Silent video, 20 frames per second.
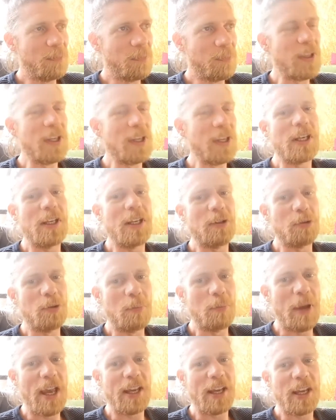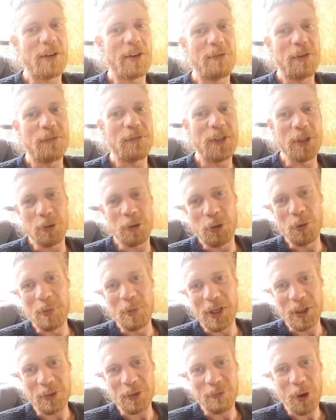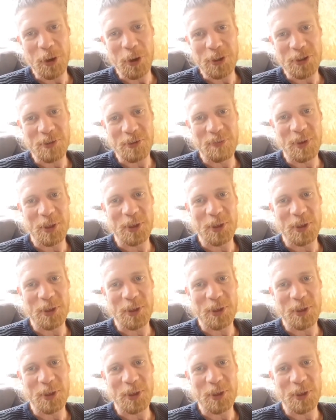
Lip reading: thinking to make a 52-minute version,